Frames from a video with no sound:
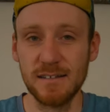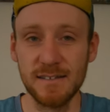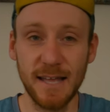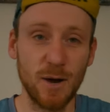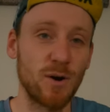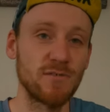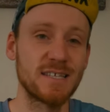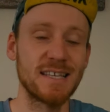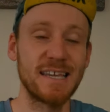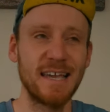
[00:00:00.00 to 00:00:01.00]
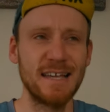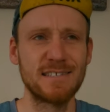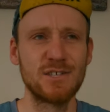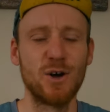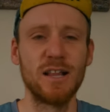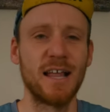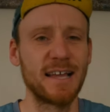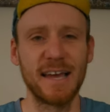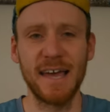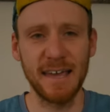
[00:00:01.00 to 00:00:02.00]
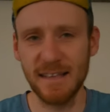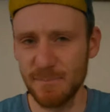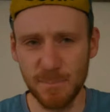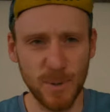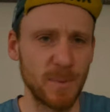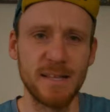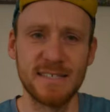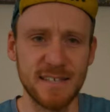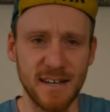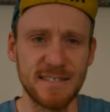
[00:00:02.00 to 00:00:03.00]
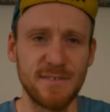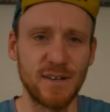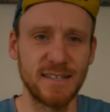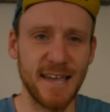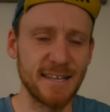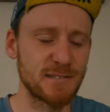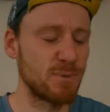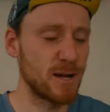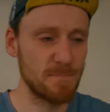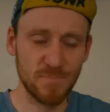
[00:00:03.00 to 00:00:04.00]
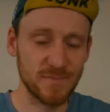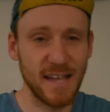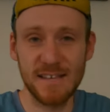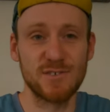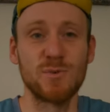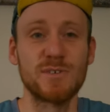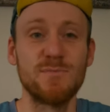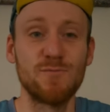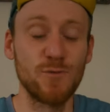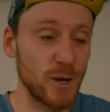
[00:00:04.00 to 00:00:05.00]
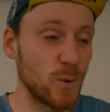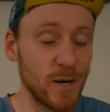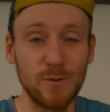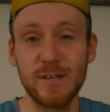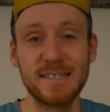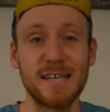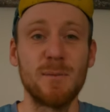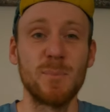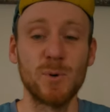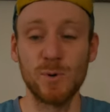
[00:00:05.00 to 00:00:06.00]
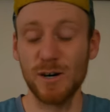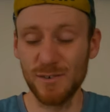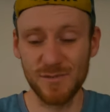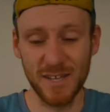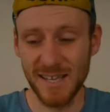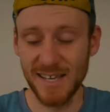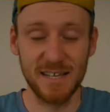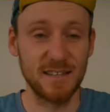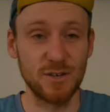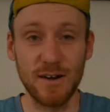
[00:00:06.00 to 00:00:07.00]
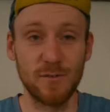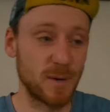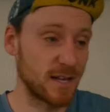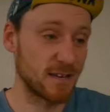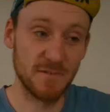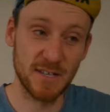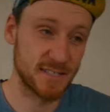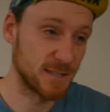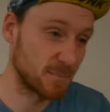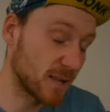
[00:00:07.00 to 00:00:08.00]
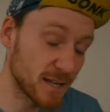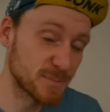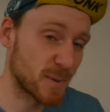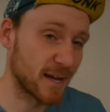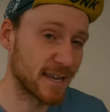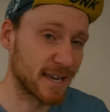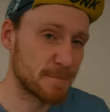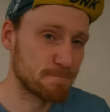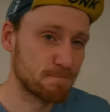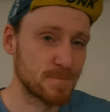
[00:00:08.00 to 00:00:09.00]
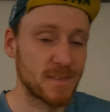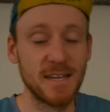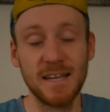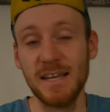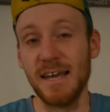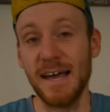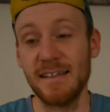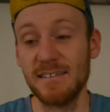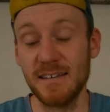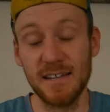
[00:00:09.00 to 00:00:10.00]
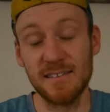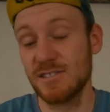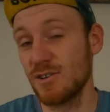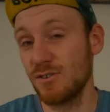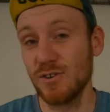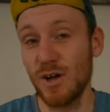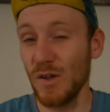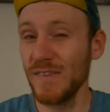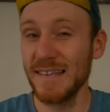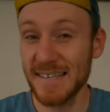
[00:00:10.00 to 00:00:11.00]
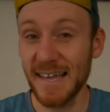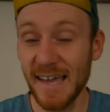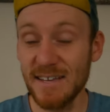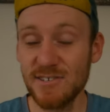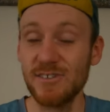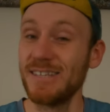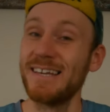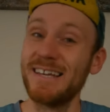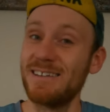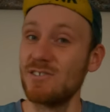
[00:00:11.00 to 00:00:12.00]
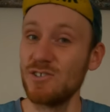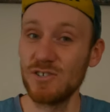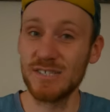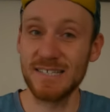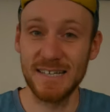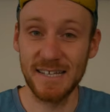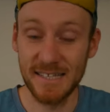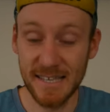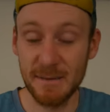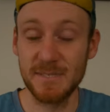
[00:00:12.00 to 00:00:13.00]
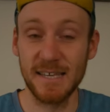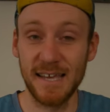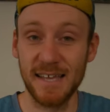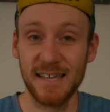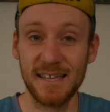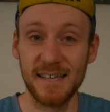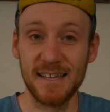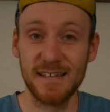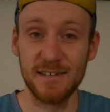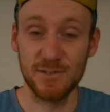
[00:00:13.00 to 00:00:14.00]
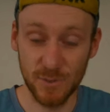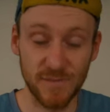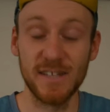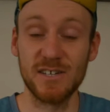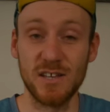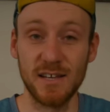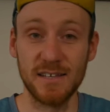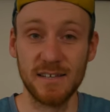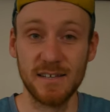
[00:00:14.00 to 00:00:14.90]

Now, obviously, it's not like a properly scientific test, but that's sort of some real-world example of the gravel bike versus the plus bike, and uh, the Sonder on this occasion just nips it to the finish line.